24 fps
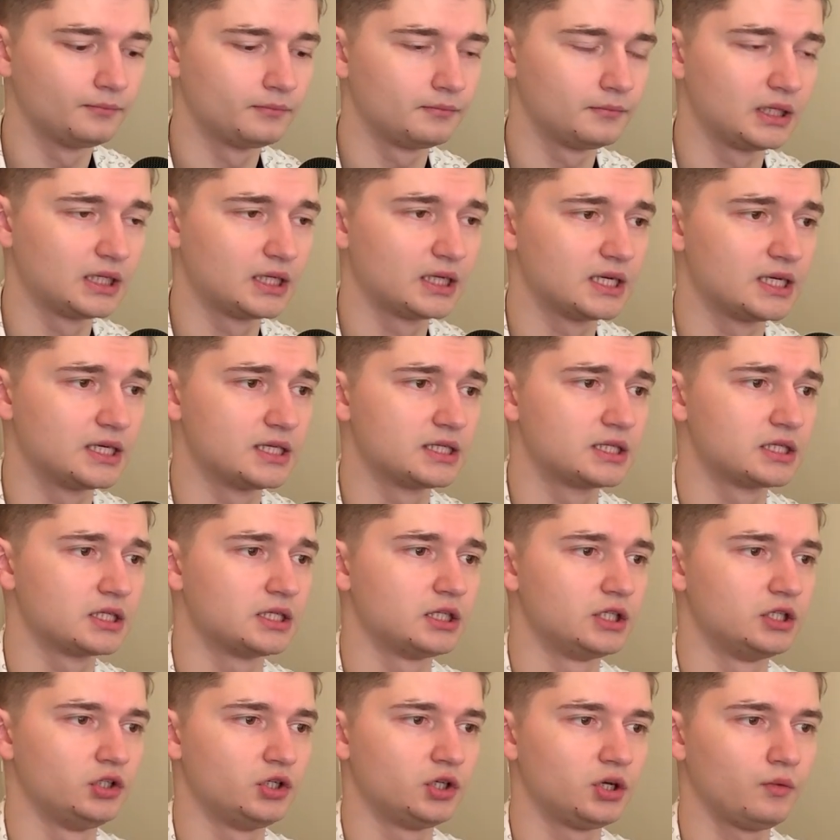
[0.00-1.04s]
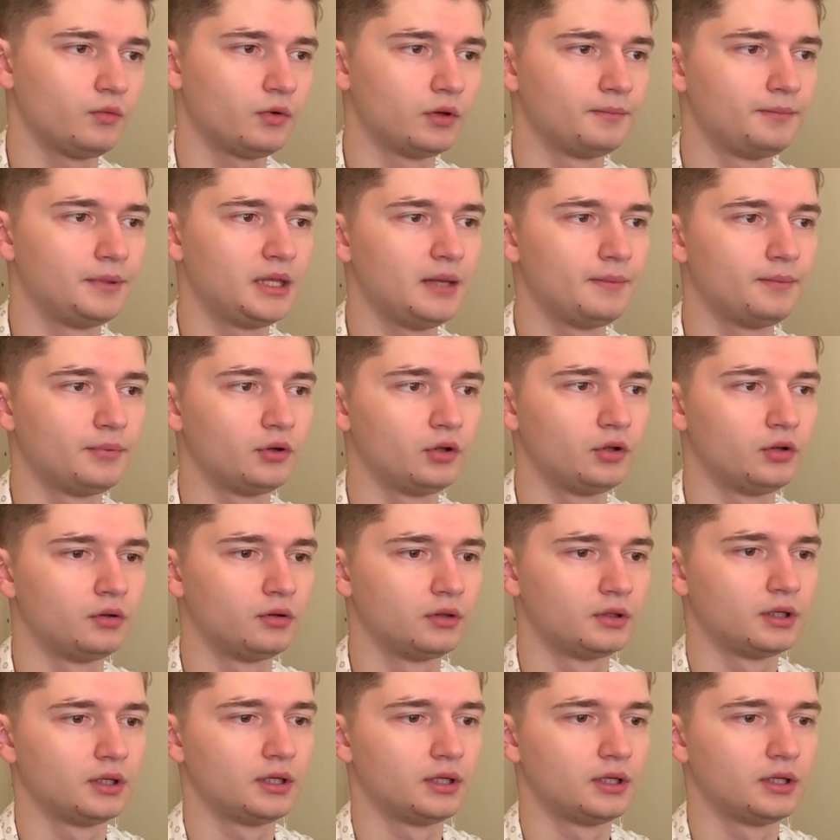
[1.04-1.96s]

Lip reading: because you don't want people